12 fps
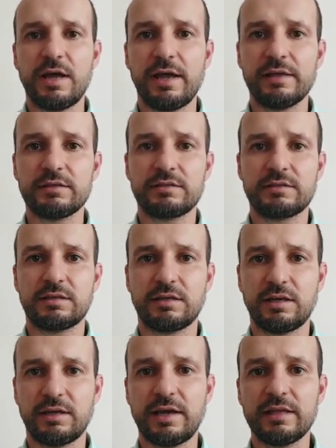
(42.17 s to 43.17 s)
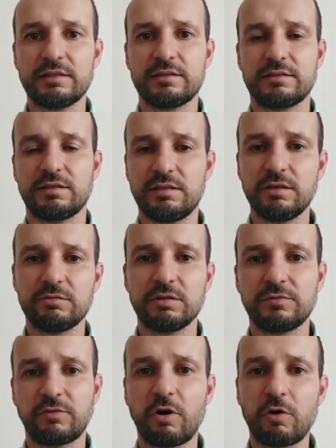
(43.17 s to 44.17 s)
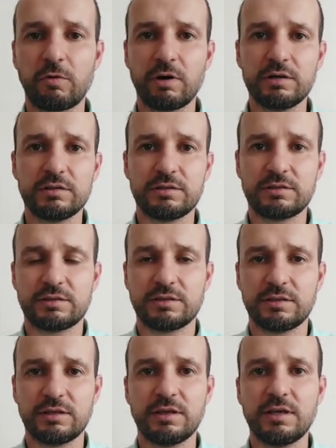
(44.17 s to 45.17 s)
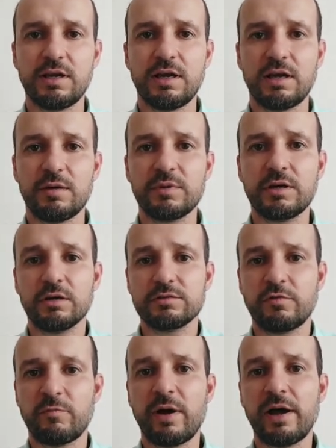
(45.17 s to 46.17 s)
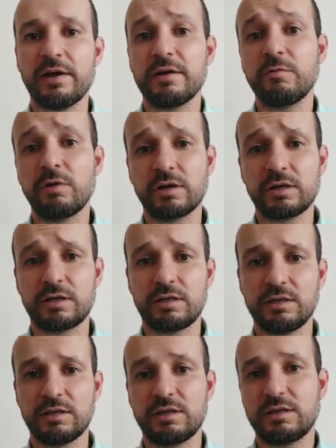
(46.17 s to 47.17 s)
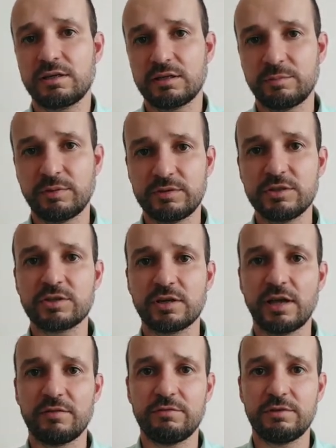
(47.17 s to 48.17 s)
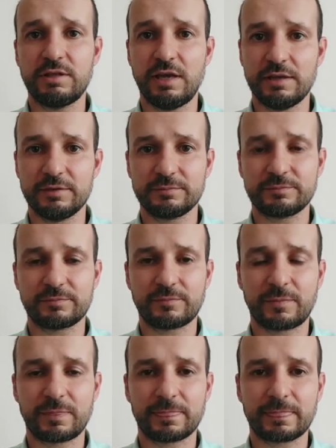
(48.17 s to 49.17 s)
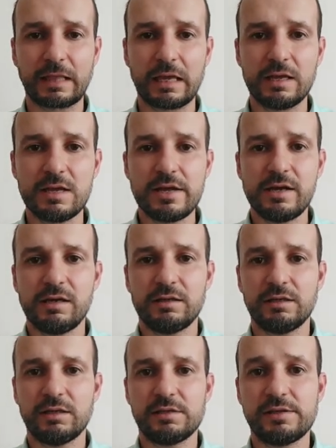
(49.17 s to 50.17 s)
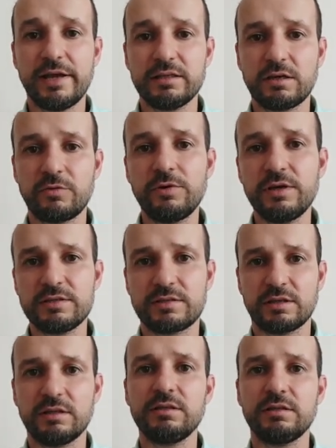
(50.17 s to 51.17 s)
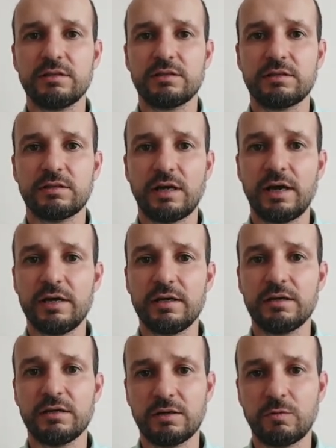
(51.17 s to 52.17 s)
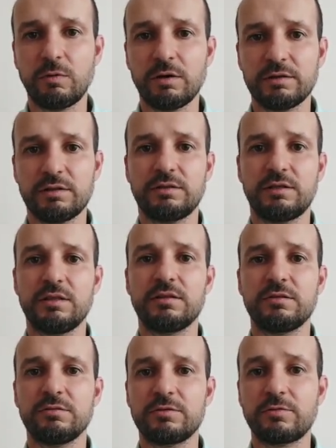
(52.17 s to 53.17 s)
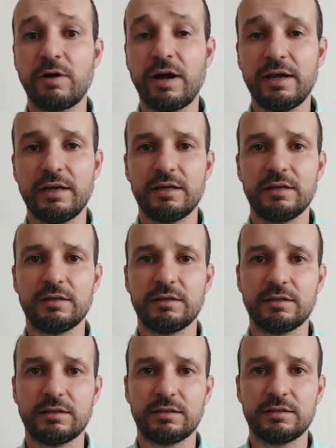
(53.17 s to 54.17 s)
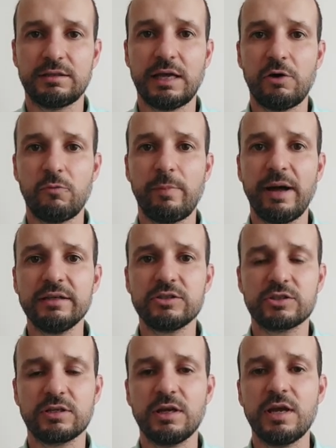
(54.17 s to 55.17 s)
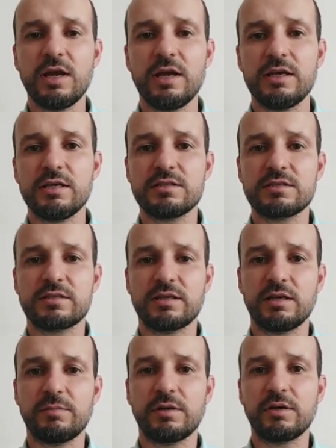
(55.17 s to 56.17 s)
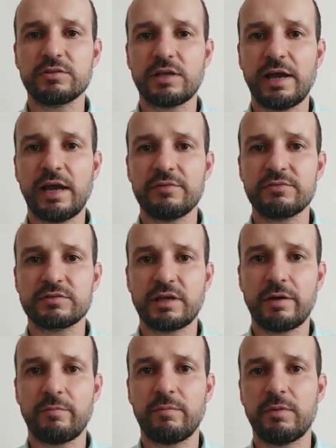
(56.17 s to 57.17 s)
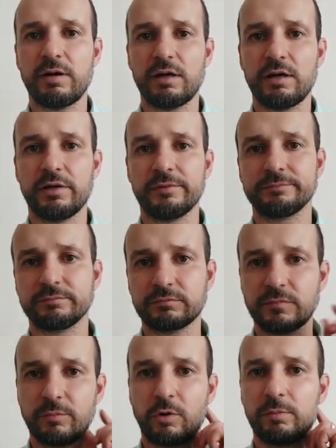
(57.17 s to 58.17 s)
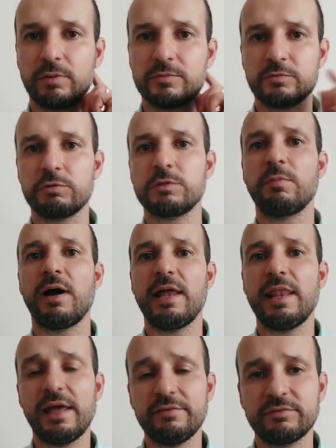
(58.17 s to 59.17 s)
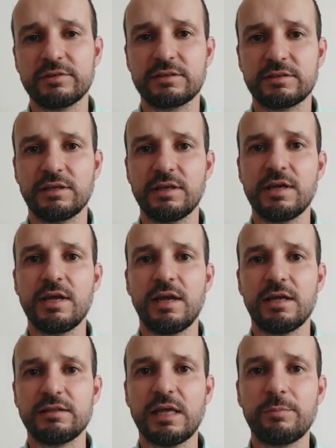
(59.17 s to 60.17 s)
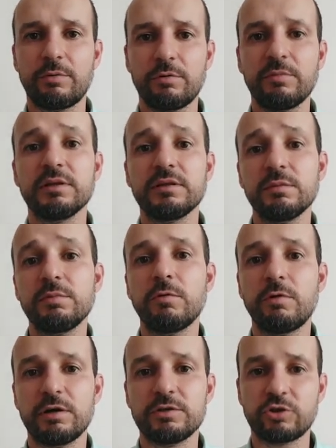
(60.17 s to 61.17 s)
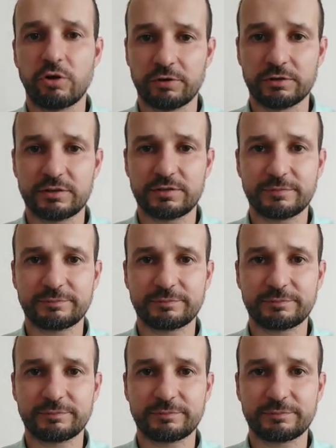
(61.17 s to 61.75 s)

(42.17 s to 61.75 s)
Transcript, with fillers: and uh, head tilted forward uh, because of my working uh, position every day. the other reason I wanted to try uh, Taopatch is because I have some um, problems with my left temporomandibular joint.